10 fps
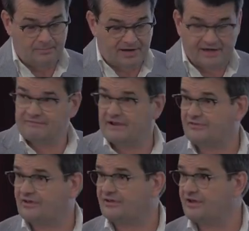Part of that
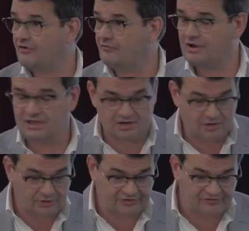is uncovering,
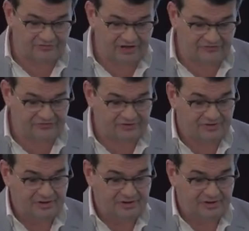I want to suggest,